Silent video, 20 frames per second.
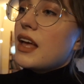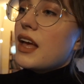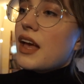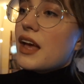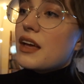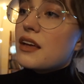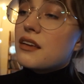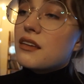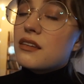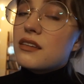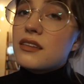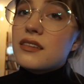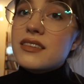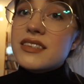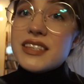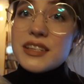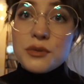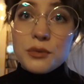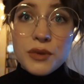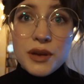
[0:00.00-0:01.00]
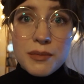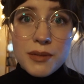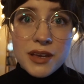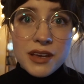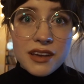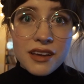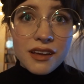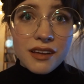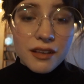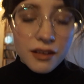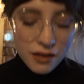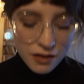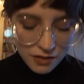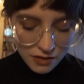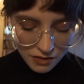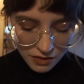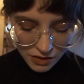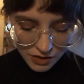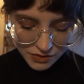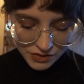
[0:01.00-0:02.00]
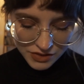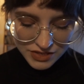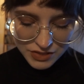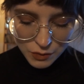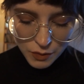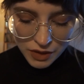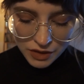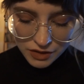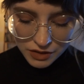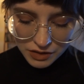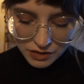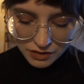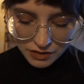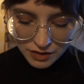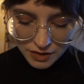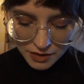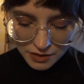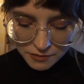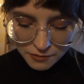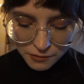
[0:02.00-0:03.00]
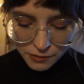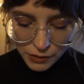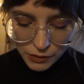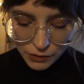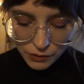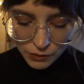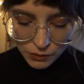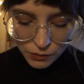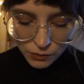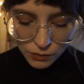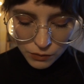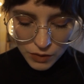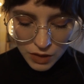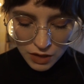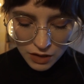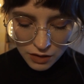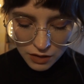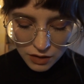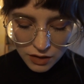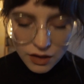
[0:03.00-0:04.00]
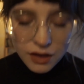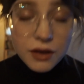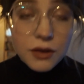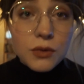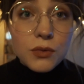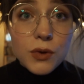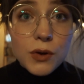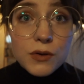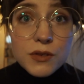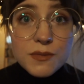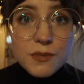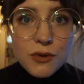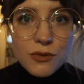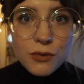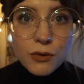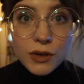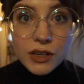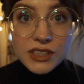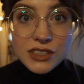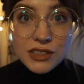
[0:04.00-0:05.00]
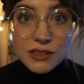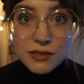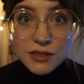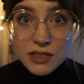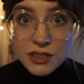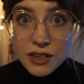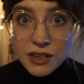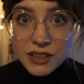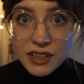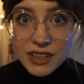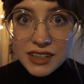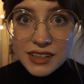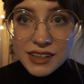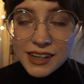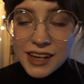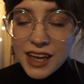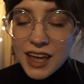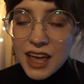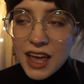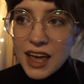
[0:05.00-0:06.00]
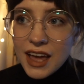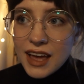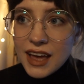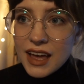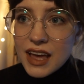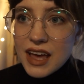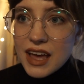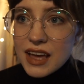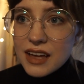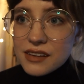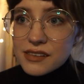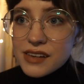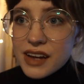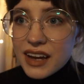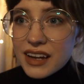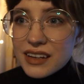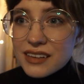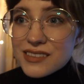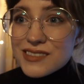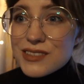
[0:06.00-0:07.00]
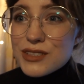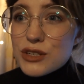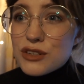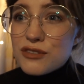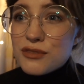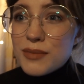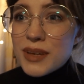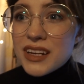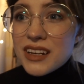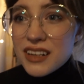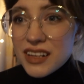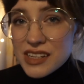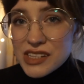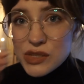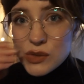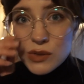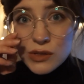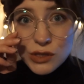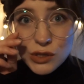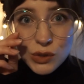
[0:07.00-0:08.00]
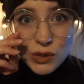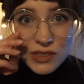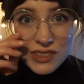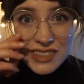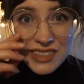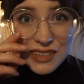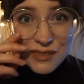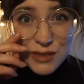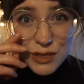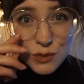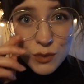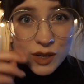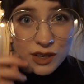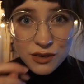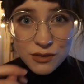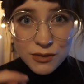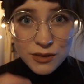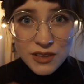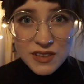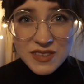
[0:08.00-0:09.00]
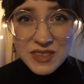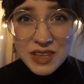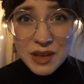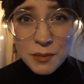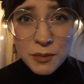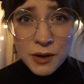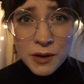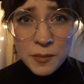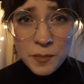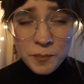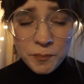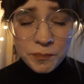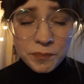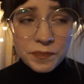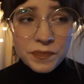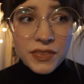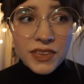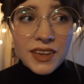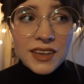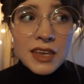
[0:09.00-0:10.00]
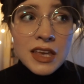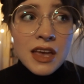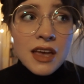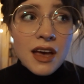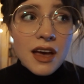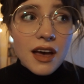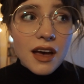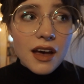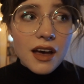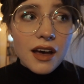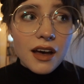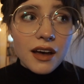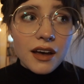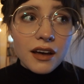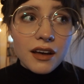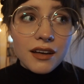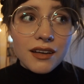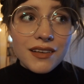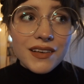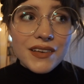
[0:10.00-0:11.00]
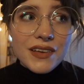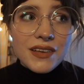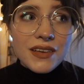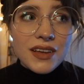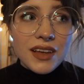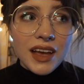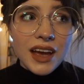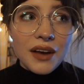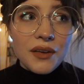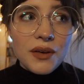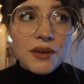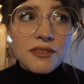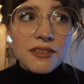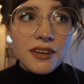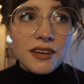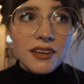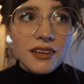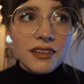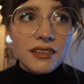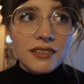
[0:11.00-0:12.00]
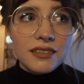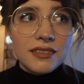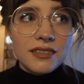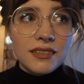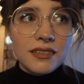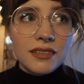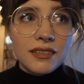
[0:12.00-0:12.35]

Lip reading: and did ribbing on the sweater a few rows before I should have started, and I sort of made it into a short sleeve sweater for the summer. However,